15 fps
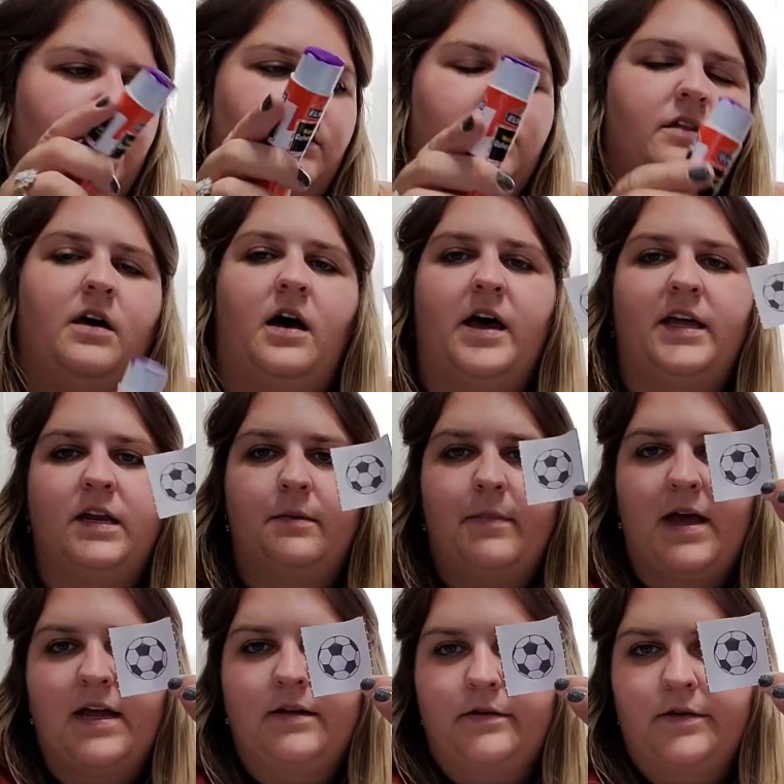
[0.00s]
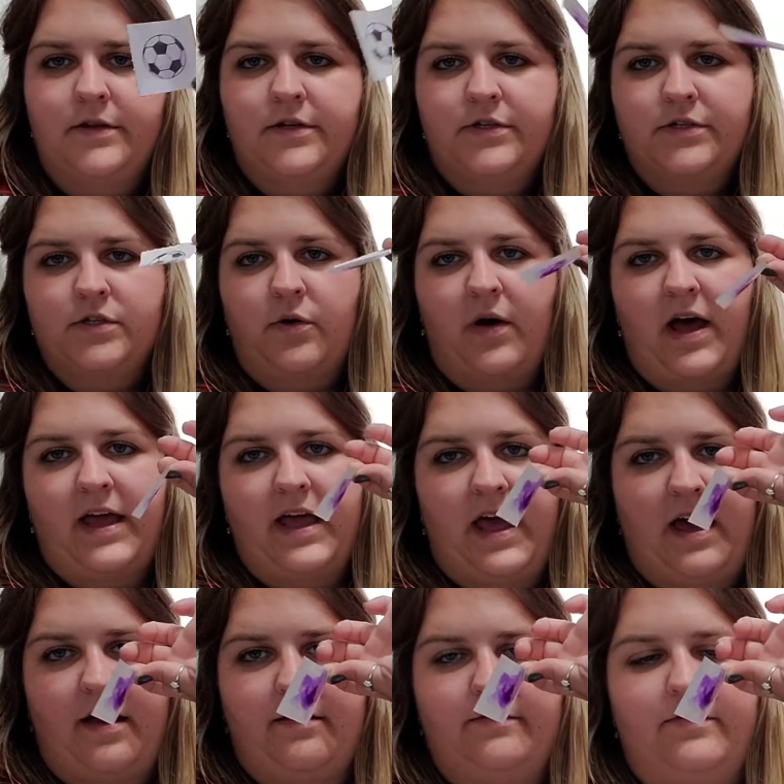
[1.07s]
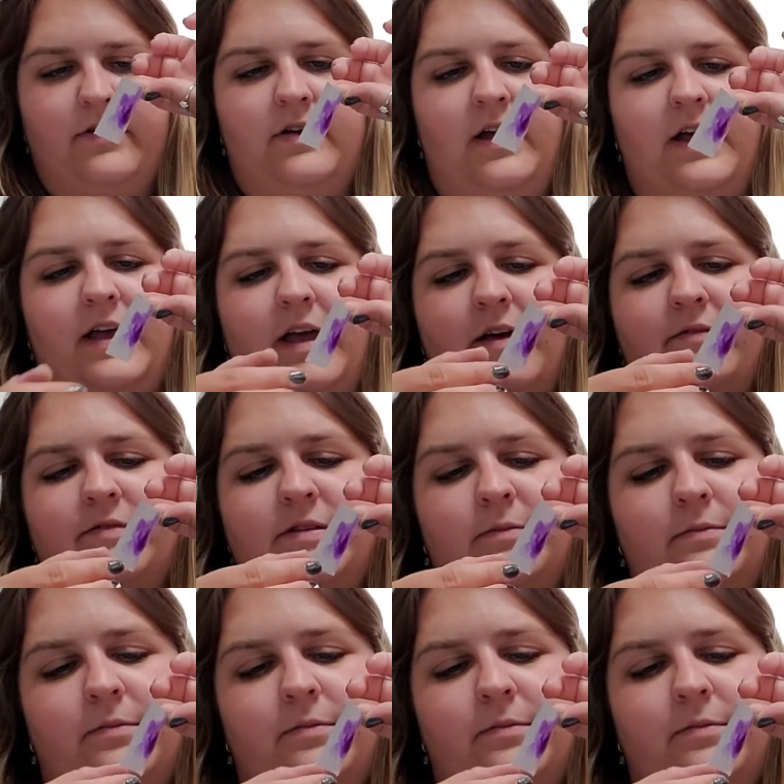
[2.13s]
the item on. So I have some